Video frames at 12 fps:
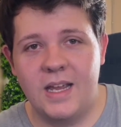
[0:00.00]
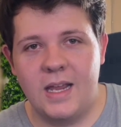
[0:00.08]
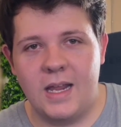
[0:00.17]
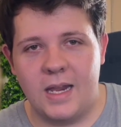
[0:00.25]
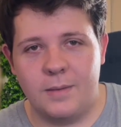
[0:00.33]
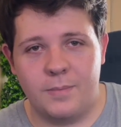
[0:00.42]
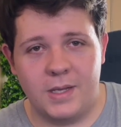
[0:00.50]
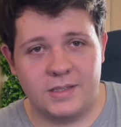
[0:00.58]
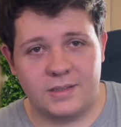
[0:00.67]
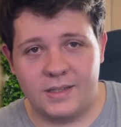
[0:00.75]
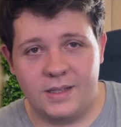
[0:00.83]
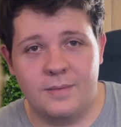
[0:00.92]
and
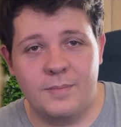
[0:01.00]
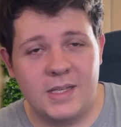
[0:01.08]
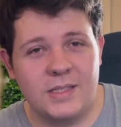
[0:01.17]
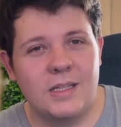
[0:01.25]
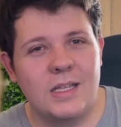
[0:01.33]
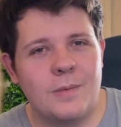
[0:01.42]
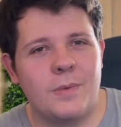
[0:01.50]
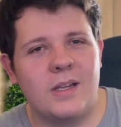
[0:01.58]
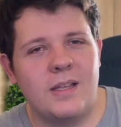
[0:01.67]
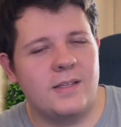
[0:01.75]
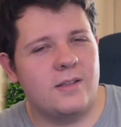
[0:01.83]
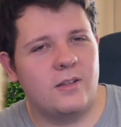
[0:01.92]
basically makes it a little bit
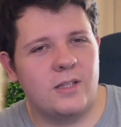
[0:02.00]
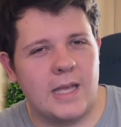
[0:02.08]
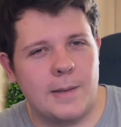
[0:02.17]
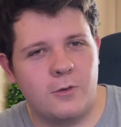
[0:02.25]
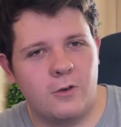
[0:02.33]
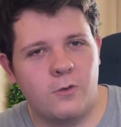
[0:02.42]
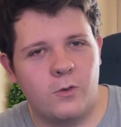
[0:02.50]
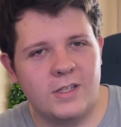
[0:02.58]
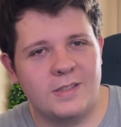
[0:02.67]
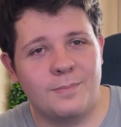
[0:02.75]
easier to capture your voice,